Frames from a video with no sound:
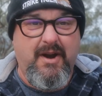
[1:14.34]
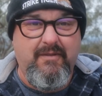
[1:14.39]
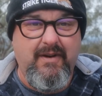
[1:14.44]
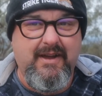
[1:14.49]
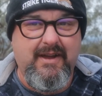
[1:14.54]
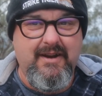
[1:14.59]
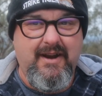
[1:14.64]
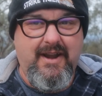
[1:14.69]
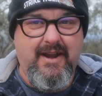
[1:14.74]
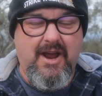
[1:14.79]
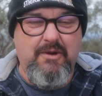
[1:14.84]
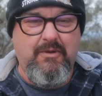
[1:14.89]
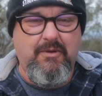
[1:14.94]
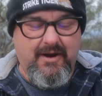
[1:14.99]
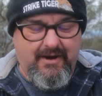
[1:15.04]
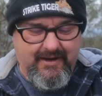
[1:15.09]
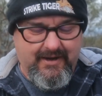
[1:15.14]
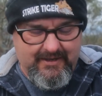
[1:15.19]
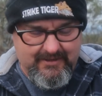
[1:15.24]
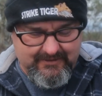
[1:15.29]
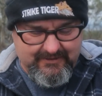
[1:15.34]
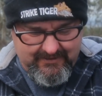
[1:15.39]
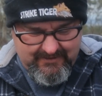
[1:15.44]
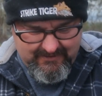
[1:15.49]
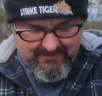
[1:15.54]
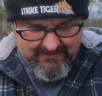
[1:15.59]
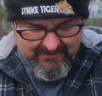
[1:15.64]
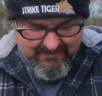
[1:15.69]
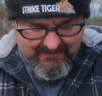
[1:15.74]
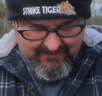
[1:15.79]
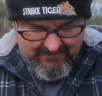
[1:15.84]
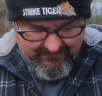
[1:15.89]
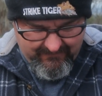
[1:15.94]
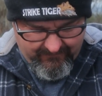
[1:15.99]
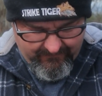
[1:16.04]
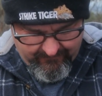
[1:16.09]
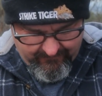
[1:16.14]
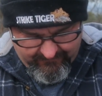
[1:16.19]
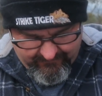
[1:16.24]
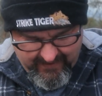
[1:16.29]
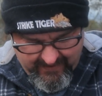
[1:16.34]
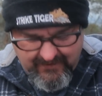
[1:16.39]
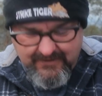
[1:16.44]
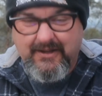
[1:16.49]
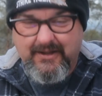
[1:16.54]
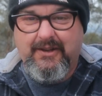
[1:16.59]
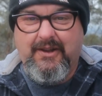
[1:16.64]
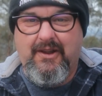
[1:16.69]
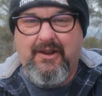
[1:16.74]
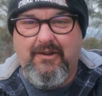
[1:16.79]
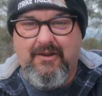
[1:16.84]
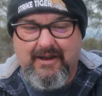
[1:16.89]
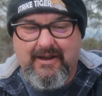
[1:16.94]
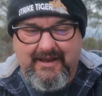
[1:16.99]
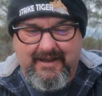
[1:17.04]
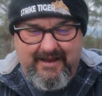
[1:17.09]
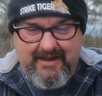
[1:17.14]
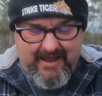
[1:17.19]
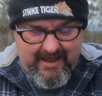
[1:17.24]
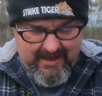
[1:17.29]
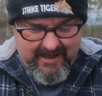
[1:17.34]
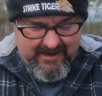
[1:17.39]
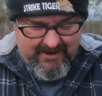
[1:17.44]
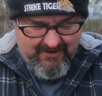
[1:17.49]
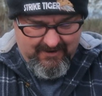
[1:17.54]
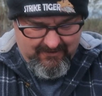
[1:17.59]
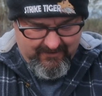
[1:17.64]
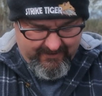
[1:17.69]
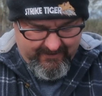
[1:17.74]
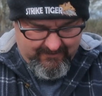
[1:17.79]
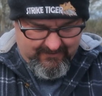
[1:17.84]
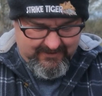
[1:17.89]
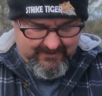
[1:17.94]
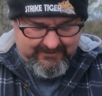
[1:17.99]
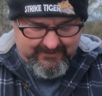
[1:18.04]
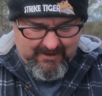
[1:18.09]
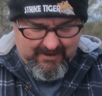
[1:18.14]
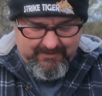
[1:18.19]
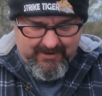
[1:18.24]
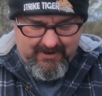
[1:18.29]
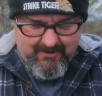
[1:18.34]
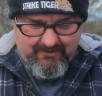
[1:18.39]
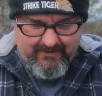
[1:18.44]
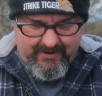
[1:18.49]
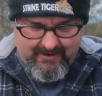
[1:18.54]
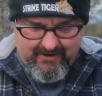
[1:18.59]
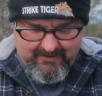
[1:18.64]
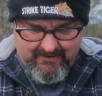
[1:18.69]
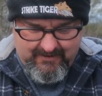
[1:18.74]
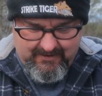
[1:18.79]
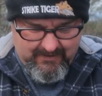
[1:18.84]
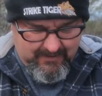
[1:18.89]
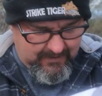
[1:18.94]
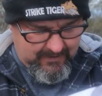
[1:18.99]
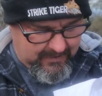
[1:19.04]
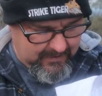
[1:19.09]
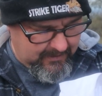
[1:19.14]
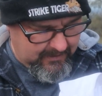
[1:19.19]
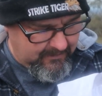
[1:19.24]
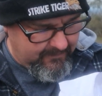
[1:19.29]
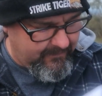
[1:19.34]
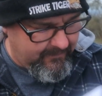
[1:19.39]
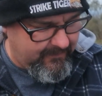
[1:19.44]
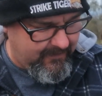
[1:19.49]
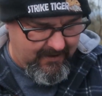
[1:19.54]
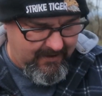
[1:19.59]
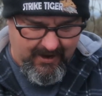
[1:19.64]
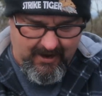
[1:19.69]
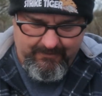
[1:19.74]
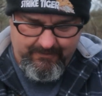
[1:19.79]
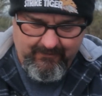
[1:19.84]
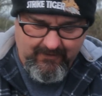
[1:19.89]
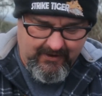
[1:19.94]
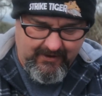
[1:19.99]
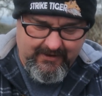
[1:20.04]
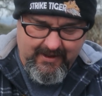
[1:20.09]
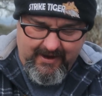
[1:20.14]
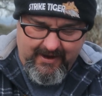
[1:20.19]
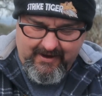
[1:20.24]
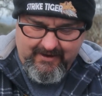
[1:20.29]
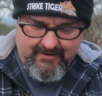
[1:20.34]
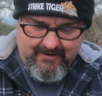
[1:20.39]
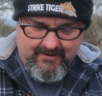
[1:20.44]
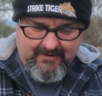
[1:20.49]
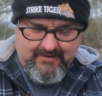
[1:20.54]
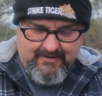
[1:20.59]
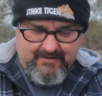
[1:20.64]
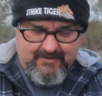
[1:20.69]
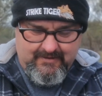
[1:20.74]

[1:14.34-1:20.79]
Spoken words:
But I reckon I know what it is. Feels a lot like a can holder or a stubby holder. Righto, we've got a letter.